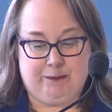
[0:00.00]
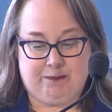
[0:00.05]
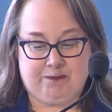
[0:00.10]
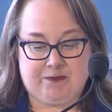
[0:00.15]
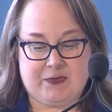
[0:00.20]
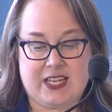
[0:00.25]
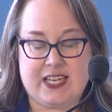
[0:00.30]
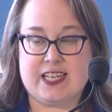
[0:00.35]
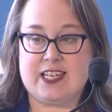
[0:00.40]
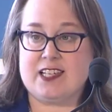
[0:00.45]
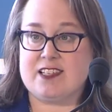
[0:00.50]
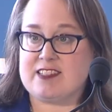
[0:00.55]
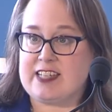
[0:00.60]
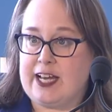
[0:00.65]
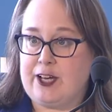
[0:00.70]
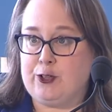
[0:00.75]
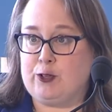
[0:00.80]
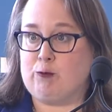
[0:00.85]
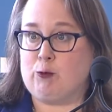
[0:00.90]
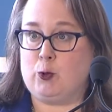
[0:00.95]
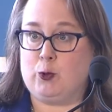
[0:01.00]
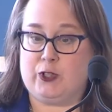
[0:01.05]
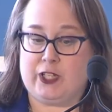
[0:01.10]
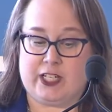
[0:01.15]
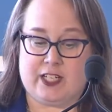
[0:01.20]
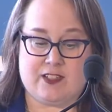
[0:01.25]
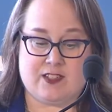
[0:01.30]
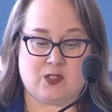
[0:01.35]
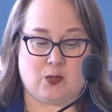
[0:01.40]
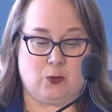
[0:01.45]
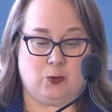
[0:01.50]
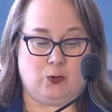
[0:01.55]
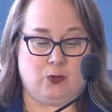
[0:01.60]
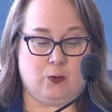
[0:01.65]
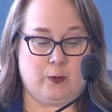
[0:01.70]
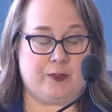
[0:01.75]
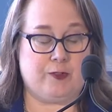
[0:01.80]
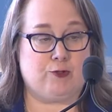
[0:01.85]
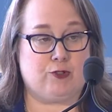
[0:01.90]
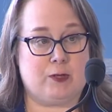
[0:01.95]
He's now enrolling in school
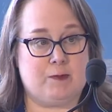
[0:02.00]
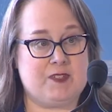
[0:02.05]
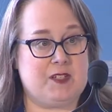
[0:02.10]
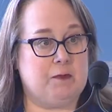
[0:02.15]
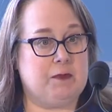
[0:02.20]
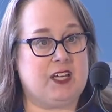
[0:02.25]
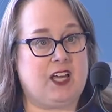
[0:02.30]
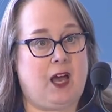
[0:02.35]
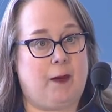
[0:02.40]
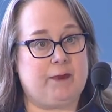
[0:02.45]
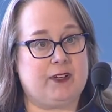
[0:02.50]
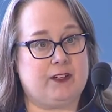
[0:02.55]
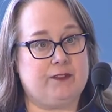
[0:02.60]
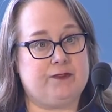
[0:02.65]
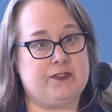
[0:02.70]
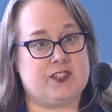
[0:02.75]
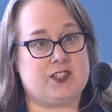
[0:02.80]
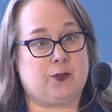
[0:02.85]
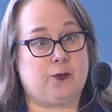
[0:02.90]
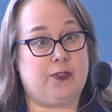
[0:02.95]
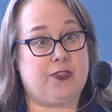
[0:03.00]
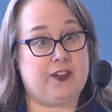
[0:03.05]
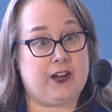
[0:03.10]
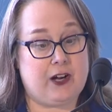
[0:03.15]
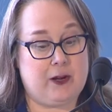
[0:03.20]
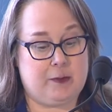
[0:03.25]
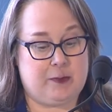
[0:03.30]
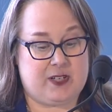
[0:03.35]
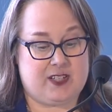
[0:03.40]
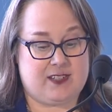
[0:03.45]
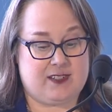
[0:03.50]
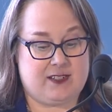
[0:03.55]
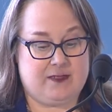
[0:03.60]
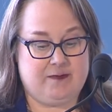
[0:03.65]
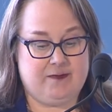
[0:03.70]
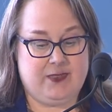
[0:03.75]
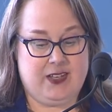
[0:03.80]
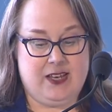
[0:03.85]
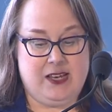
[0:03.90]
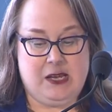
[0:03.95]
with dreams of becoming a physical therapist.
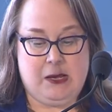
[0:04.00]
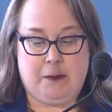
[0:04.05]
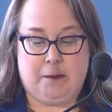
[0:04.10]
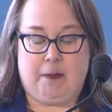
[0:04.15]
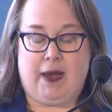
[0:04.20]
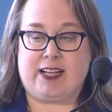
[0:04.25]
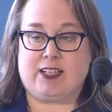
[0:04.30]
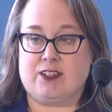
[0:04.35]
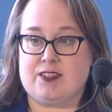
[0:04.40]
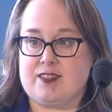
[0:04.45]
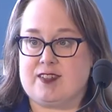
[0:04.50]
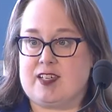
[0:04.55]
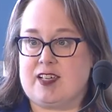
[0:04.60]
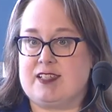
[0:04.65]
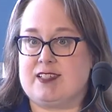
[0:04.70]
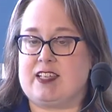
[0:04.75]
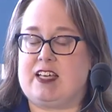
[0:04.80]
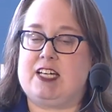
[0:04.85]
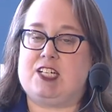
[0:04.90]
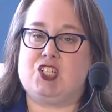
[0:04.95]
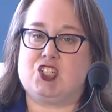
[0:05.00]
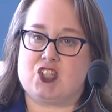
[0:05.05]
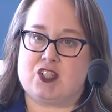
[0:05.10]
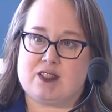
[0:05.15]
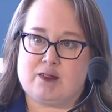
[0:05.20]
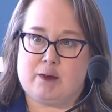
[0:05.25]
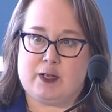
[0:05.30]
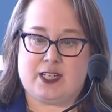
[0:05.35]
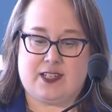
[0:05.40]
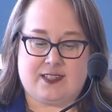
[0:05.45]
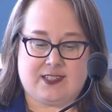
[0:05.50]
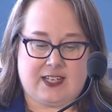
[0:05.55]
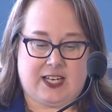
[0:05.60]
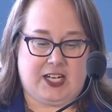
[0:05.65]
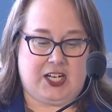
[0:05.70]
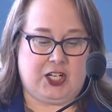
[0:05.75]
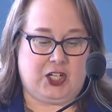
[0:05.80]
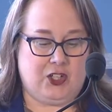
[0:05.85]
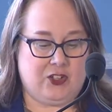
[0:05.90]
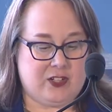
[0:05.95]
Michael says, "I just want to set a
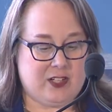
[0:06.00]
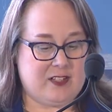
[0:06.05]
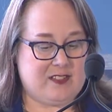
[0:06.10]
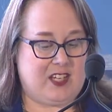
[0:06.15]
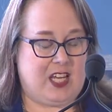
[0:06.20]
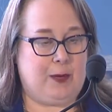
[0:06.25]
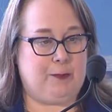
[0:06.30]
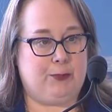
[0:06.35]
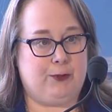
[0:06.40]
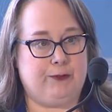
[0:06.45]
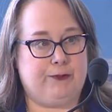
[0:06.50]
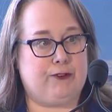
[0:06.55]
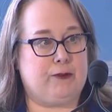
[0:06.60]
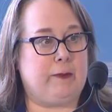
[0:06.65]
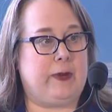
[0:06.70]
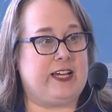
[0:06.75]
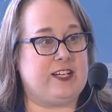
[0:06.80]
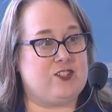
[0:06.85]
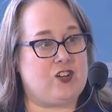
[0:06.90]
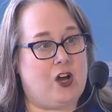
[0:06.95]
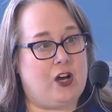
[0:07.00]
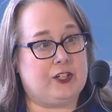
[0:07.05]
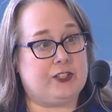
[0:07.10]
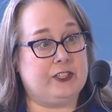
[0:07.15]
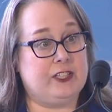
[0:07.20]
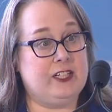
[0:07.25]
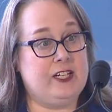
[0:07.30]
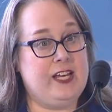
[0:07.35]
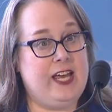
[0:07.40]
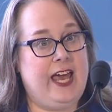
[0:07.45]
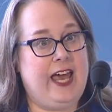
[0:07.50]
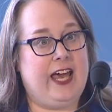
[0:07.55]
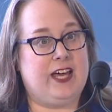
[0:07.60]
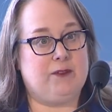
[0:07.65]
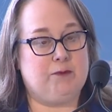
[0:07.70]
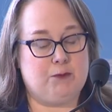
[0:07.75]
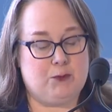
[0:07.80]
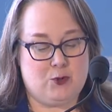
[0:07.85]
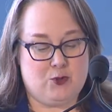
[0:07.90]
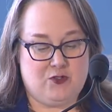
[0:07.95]
good example for my daughter
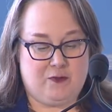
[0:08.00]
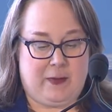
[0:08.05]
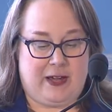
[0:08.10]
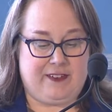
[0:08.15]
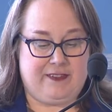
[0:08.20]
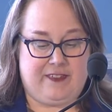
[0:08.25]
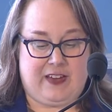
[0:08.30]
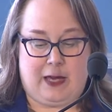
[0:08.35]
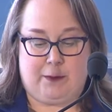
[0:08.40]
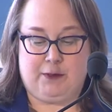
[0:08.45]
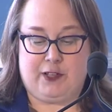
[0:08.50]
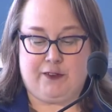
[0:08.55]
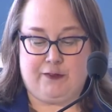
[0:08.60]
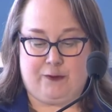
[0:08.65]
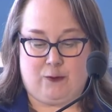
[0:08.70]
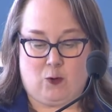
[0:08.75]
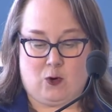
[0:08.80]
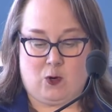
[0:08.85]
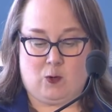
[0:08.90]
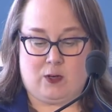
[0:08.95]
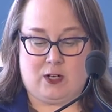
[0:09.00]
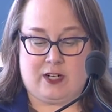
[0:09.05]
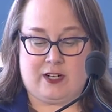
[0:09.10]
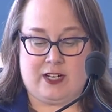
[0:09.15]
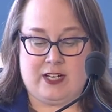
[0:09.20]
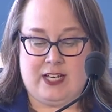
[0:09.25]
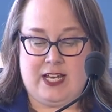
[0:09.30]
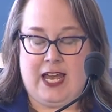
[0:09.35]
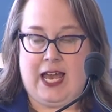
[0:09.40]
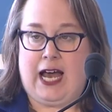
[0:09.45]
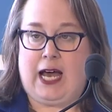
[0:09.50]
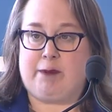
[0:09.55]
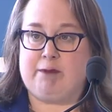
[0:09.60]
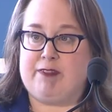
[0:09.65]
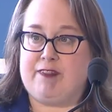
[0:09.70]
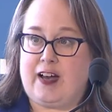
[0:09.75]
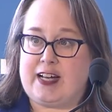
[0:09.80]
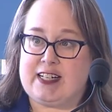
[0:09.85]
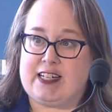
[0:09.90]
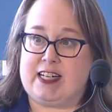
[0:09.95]
and move my family forward. I'm
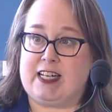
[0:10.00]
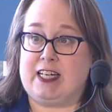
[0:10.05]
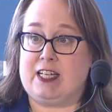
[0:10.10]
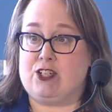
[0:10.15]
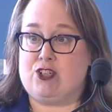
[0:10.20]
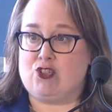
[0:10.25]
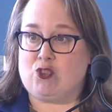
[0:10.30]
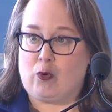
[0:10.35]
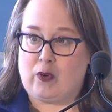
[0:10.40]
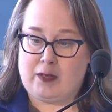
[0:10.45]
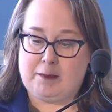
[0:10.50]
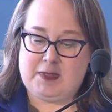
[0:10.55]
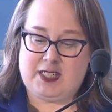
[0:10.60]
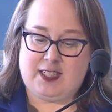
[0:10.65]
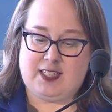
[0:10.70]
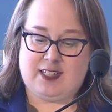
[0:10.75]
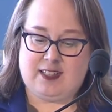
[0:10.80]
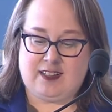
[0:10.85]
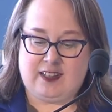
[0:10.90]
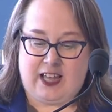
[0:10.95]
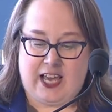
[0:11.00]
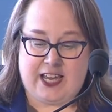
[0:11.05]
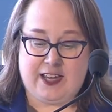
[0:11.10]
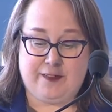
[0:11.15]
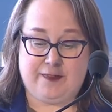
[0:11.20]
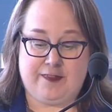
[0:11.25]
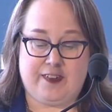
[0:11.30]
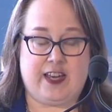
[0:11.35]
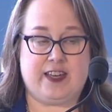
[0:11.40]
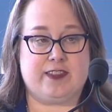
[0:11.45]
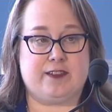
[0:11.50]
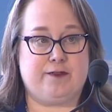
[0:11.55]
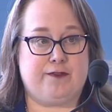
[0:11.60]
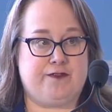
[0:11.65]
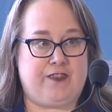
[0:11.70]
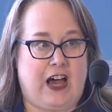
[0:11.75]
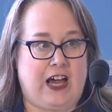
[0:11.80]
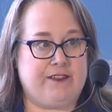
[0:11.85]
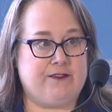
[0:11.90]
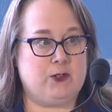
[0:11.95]
finding enjoyment in life, and the
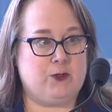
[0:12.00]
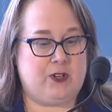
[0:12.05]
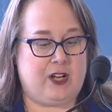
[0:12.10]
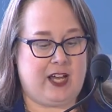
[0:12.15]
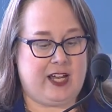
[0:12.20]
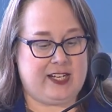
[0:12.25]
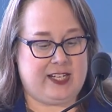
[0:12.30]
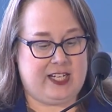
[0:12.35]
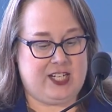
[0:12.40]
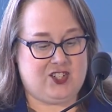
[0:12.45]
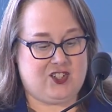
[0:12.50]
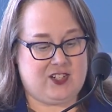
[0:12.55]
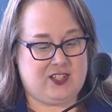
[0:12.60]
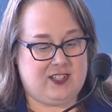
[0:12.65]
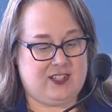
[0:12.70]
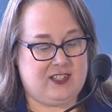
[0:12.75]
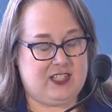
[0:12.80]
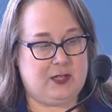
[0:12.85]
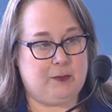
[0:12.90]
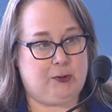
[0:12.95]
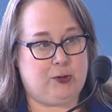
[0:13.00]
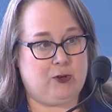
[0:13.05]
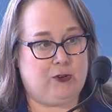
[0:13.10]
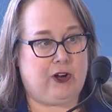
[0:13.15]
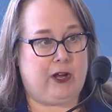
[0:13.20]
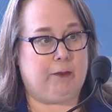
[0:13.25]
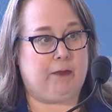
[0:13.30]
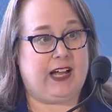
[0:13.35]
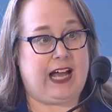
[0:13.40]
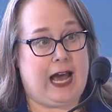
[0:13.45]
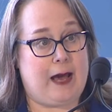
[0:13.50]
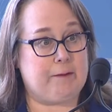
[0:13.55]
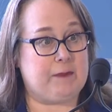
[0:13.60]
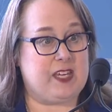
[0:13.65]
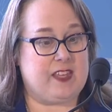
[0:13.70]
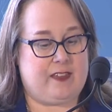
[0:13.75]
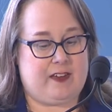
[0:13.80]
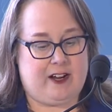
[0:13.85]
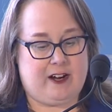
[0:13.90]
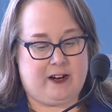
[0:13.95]
509 HSED program got me
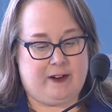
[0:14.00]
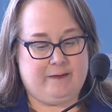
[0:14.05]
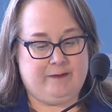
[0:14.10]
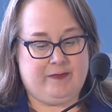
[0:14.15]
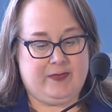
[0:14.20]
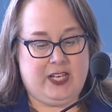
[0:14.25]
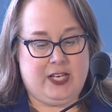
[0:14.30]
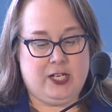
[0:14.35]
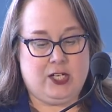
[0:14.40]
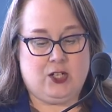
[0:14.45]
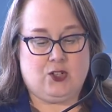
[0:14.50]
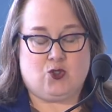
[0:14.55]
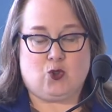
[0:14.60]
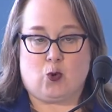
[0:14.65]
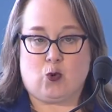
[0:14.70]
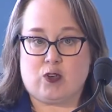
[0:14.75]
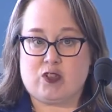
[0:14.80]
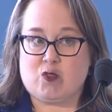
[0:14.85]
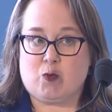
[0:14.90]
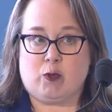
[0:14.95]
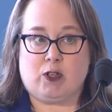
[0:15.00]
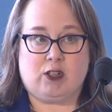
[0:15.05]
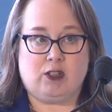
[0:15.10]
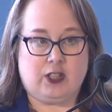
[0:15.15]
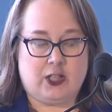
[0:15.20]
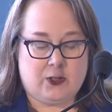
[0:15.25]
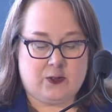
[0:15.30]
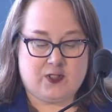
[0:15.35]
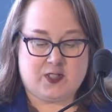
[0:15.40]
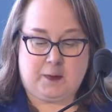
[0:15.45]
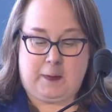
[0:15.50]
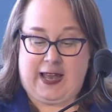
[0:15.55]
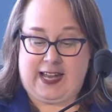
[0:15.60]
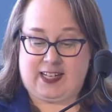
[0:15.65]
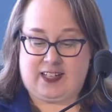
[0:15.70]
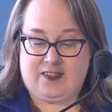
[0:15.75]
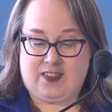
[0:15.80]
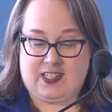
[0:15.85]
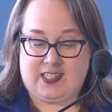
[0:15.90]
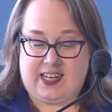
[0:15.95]
there. Doors were closed back
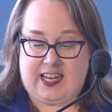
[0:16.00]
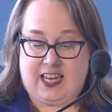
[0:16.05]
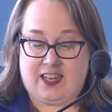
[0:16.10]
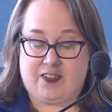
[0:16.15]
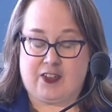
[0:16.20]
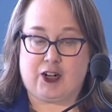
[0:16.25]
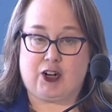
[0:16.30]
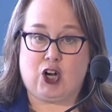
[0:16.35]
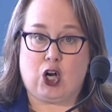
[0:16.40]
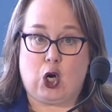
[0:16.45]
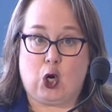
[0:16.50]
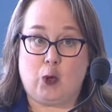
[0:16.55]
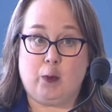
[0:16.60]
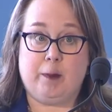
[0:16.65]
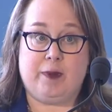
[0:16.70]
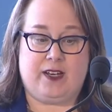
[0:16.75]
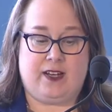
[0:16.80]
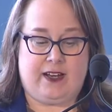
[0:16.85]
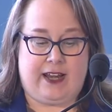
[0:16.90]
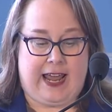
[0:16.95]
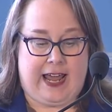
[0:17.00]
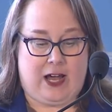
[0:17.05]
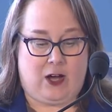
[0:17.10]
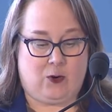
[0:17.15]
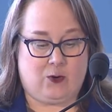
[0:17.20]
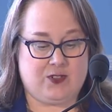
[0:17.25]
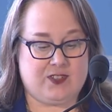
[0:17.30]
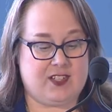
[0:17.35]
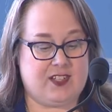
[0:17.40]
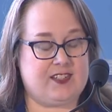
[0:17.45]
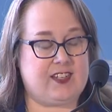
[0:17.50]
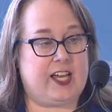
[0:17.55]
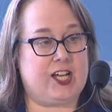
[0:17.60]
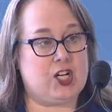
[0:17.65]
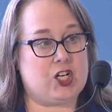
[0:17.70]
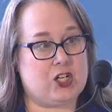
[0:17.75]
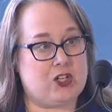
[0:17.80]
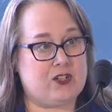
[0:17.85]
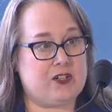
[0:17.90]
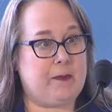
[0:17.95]
in the day that are open now since I
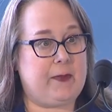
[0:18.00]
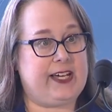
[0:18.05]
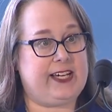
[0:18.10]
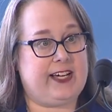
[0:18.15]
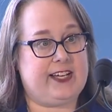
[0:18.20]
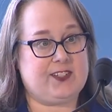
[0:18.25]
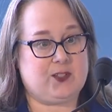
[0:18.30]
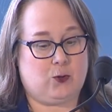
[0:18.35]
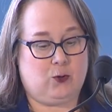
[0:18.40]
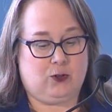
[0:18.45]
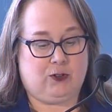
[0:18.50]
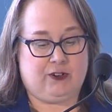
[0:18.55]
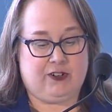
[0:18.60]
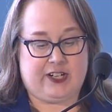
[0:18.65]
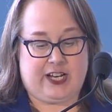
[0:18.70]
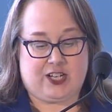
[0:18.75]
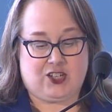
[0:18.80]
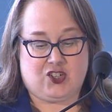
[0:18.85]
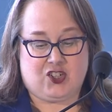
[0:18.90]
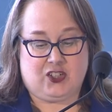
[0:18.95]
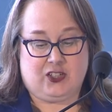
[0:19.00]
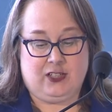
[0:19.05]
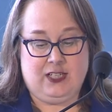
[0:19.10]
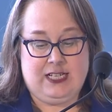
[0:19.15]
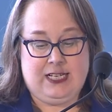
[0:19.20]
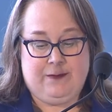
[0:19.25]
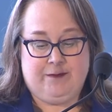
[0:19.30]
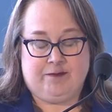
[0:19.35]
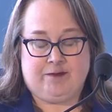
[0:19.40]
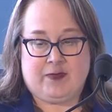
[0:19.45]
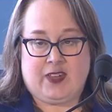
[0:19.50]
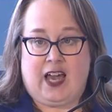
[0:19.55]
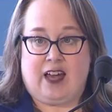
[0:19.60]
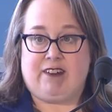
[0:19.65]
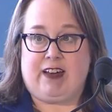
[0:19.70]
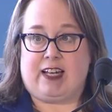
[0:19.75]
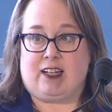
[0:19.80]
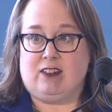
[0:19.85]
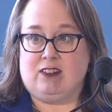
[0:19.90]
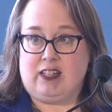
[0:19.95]
earned my high school credential. I've
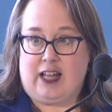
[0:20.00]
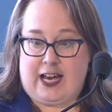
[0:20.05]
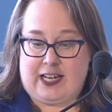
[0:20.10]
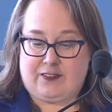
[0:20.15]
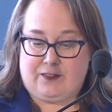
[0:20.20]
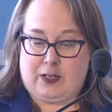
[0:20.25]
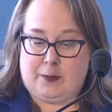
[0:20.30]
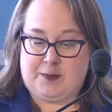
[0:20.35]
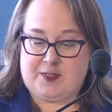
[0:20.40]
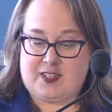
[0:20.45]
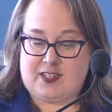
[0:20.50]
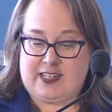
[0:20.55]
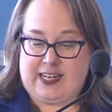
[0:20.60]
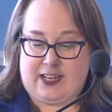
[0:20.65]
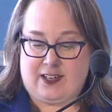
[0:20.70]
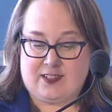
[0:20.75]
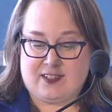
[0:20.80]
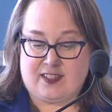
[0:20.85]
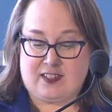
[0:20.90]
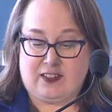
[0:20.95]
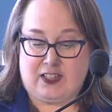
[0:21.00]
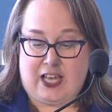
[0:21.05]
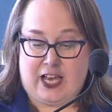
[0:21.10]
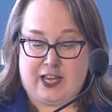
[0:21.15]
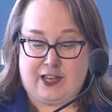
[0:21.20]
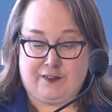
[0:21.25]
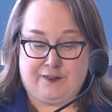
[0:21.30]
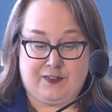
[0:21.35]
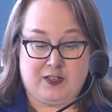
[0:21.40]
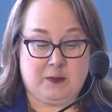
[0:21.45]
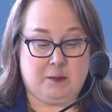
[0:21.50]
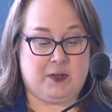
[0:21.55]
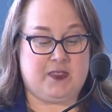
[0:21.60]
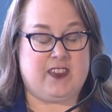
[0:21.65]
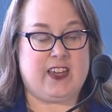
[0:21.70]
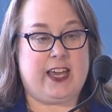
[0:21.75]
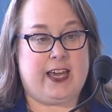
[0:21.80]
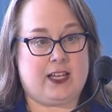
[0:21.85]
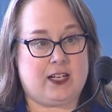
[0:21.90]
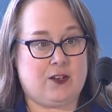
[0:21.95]
had a lot of ups and downs in life, but
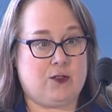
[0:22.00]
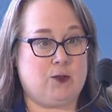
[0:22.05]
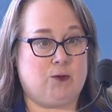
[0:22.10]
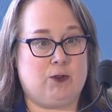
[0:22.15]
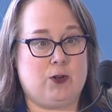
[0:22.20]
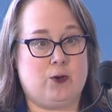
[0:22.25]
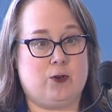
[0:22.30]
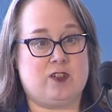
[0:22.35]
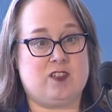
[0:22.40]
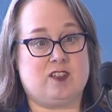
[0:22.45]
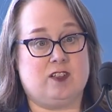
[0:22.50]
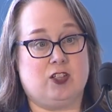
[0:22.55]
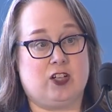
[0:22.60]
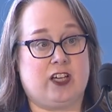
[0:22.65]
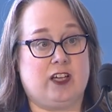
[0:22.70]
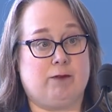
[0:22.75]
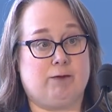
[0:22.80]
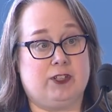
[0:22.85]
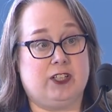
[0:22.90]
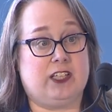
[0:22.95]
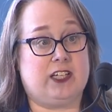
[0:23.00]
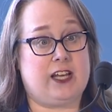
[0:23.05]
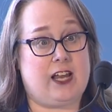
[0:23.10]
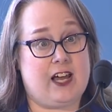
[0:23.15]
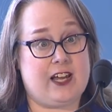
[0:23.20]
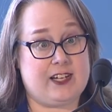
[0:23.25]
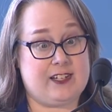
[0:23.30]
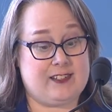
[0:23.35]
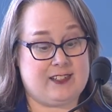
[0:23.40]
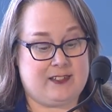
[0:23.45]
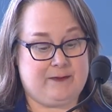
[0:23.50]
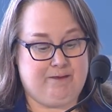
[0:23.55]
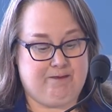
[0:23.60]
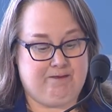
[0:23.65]
the end of the road is looking really nice."